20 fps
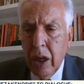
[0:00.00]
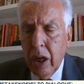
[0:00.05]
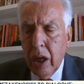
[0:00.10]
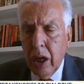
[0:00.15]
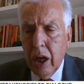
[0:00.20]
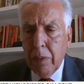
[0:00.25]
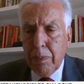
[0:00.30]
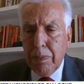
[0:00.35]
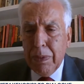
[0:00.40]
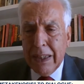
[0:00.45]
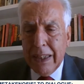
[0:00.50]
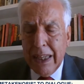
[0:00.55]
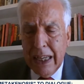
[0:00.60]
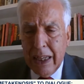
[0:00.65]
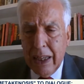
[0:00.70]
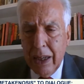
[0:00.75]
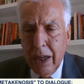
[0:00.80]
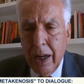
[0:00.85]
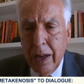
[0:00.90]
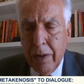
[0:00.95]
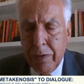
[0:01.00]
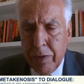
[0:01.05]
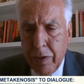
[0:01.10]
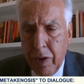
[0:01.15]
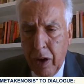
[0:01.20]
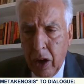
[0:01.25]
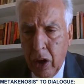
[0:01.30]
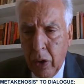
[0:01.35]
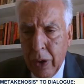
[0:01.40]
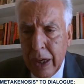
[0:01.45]
particularly
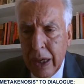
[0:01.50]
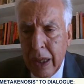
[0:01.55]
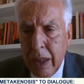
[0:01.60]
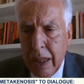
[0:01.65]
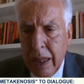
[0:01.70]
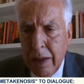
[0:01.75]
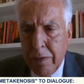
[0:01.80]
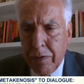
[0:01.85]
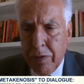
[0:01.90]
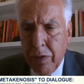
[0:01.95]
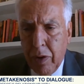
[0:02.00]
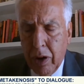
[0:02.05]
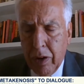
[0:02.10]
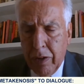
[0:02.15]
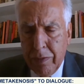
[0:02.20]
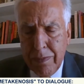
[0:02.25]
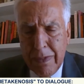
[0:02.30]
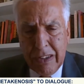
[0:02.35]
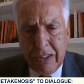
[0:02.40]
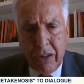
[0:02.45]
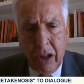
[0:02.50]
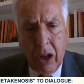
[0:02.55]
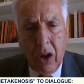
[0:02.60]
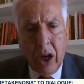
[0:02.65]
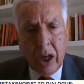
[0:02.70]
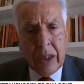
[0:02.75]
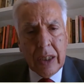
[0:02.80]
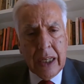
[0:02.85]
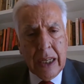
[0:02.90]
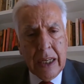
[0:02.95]
following the fall of
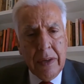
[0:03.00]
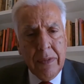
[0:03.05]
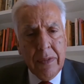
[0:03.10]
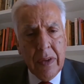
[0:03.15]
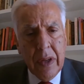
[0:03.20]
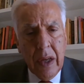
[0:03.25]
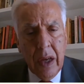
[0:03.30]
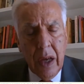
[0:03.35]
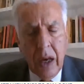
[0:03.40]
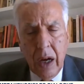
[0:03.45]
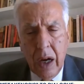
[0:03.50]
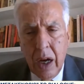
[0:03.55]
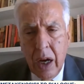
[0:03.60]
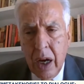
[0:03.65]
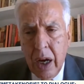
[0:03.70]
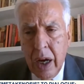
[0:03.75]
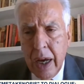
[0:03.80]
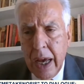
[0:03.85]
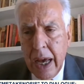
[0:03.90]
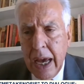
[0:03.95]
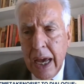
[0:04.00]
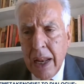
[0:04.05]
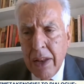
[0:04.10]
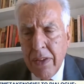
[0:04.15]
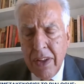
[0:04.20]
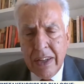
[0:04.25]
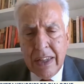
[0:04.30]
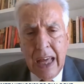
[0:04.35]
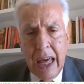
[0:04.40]
Missolonghi and the death